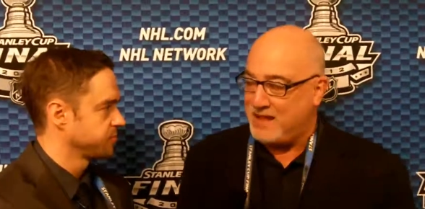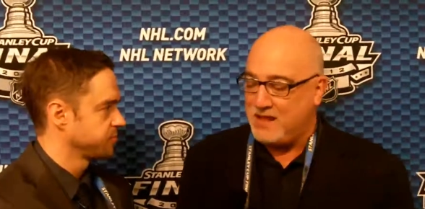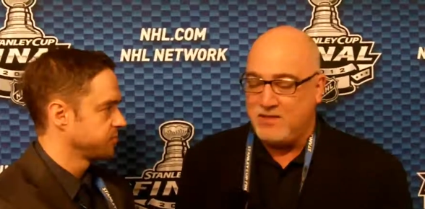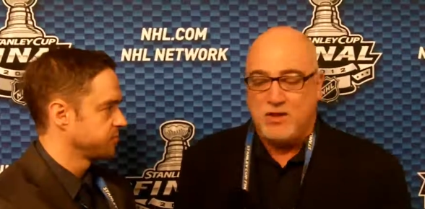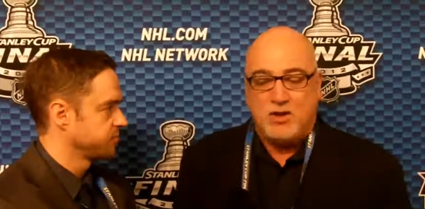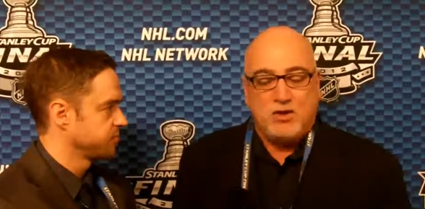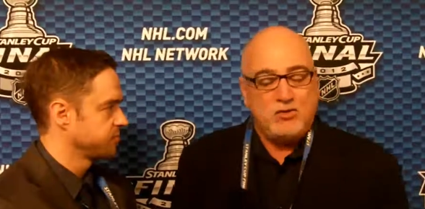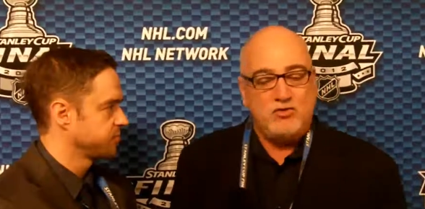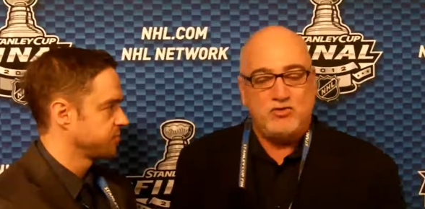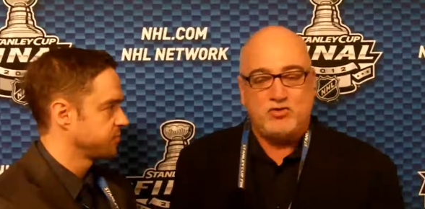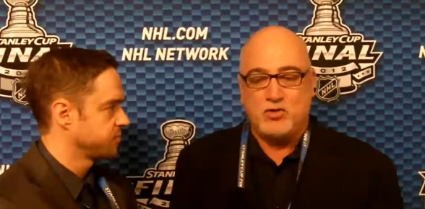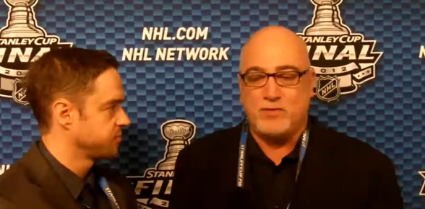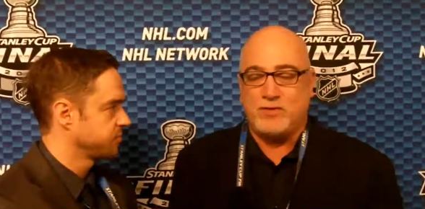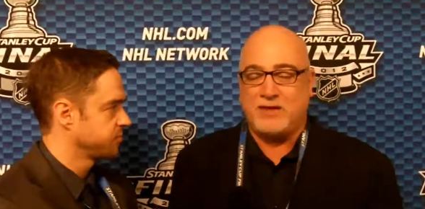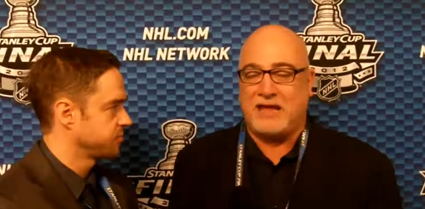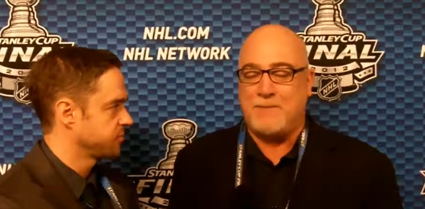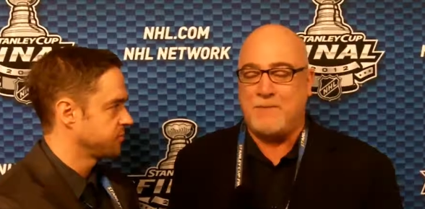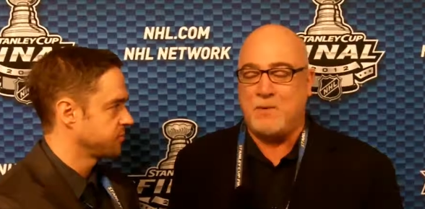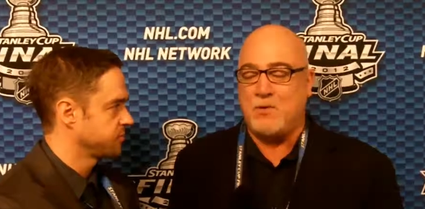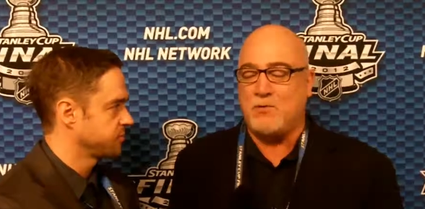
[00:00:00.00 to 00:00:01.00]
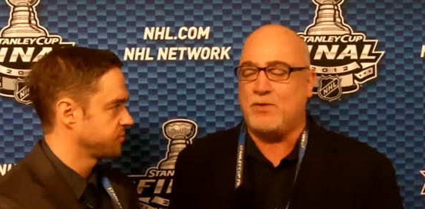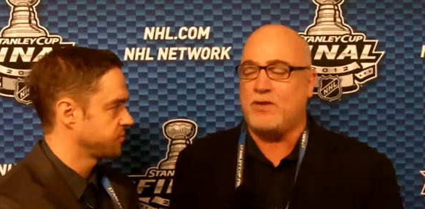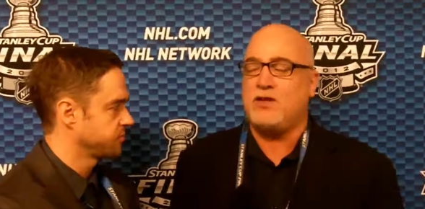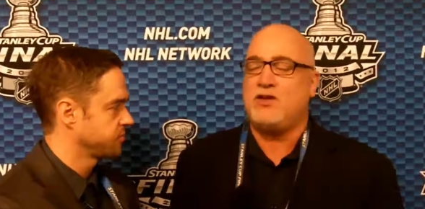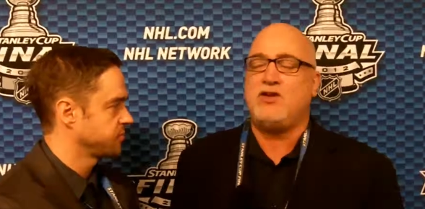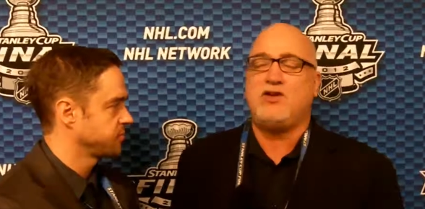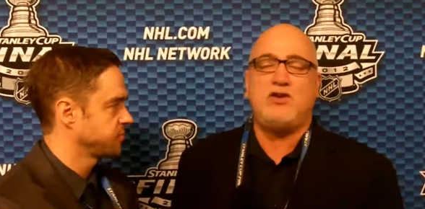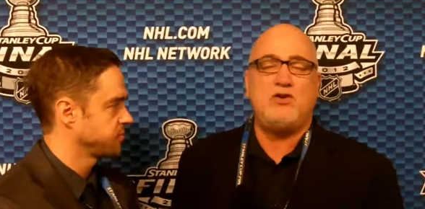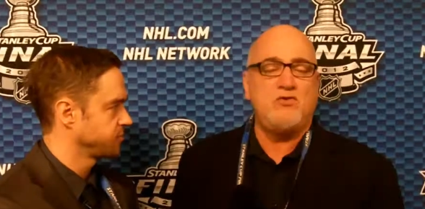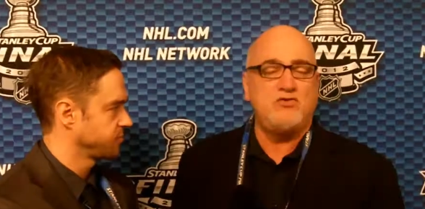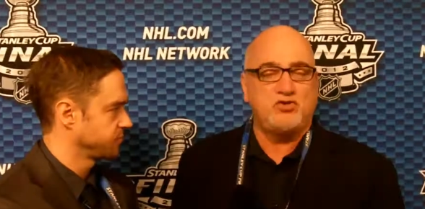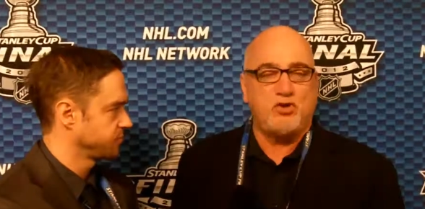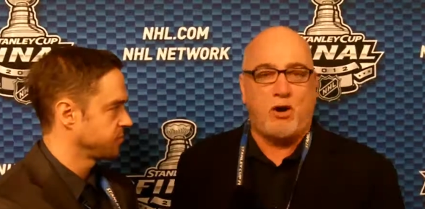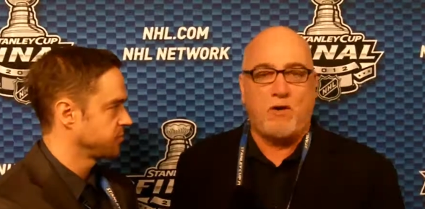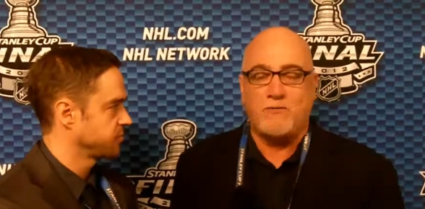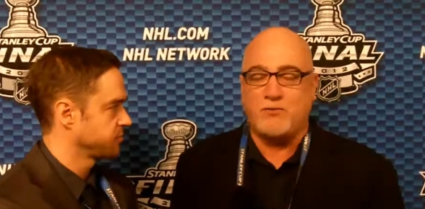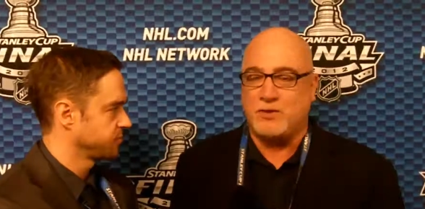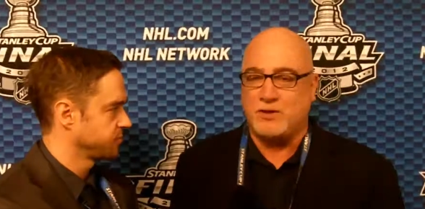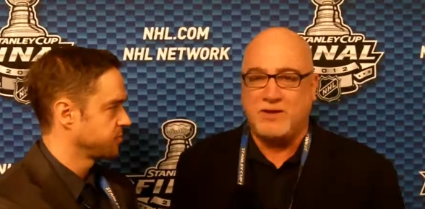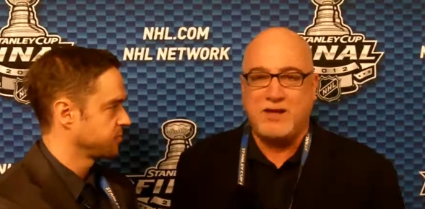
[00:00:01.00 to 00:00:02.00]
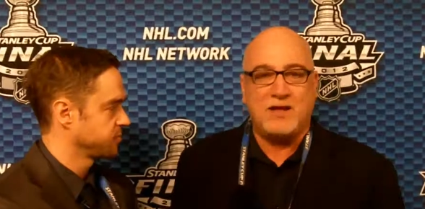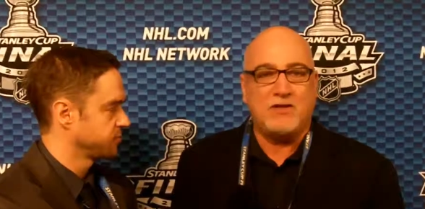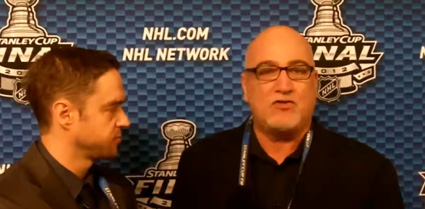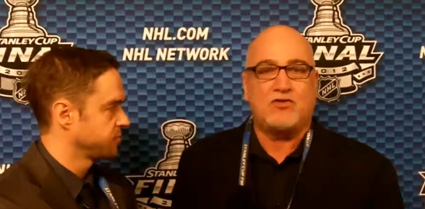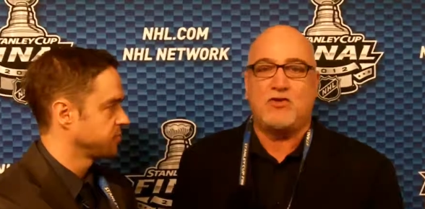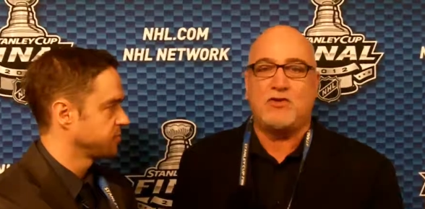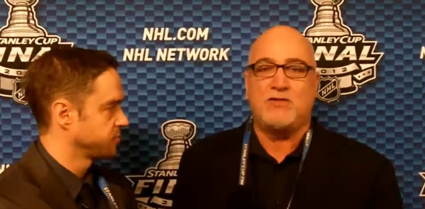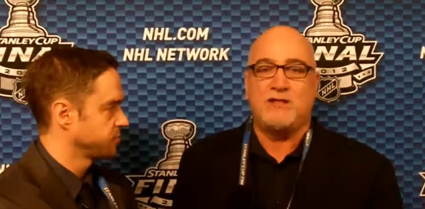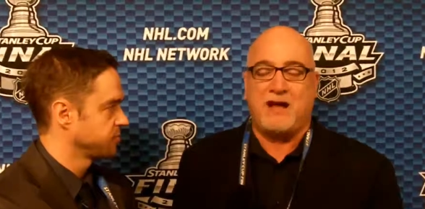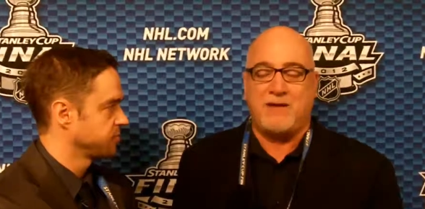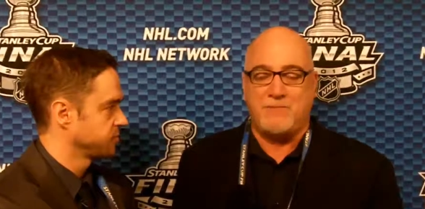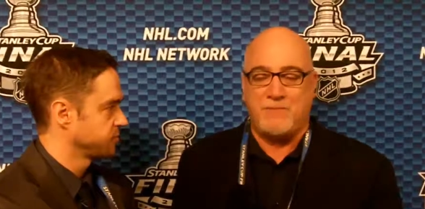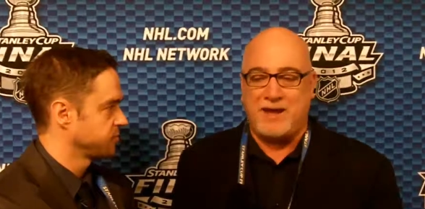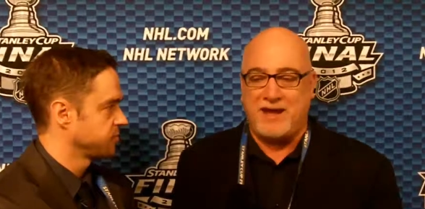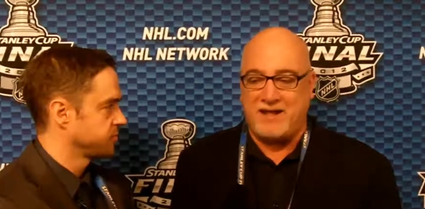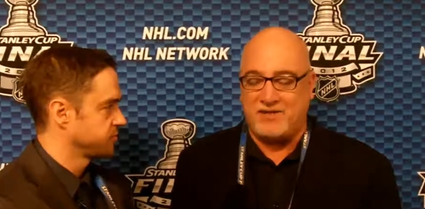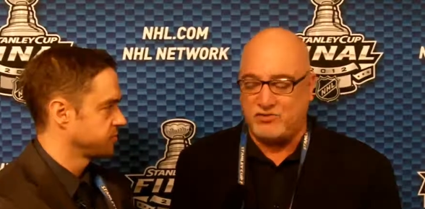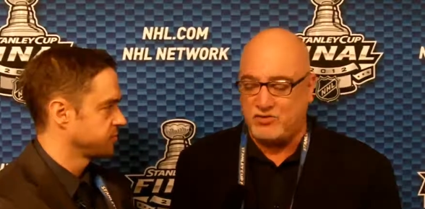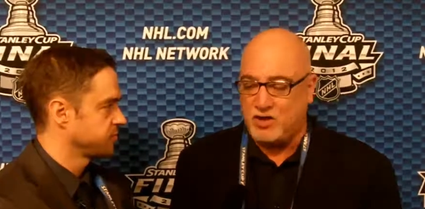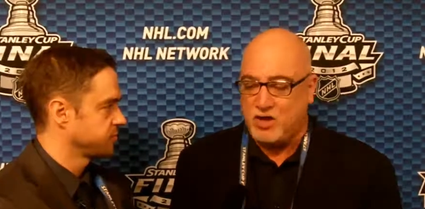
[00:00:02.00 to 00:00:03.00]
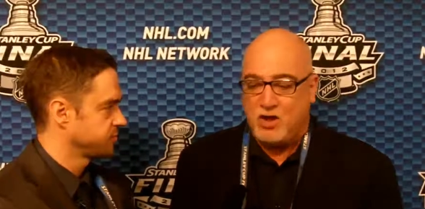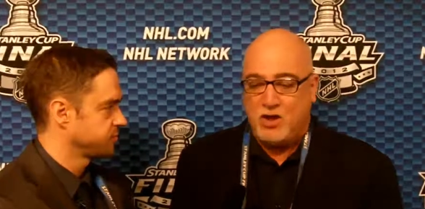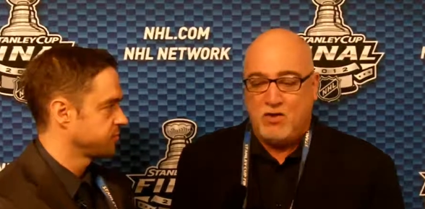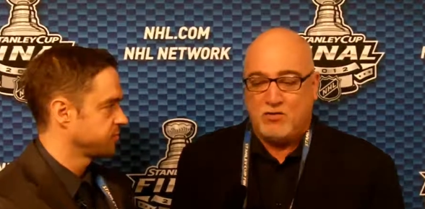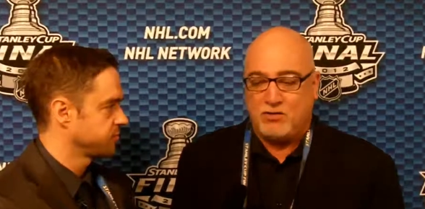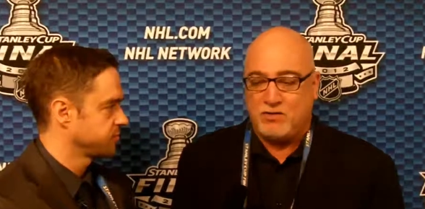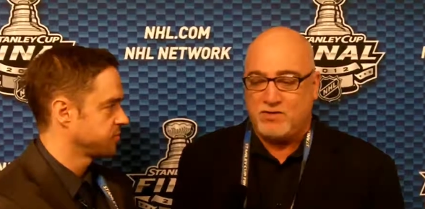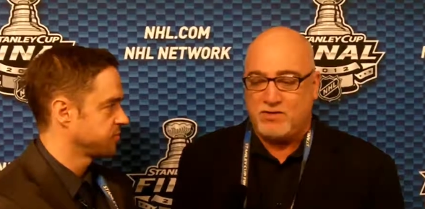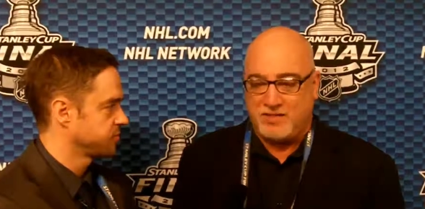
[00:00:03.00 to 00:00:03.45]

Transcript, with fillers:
Speaker 1: and then New Jersey came in with a huge offer the Kings could not match.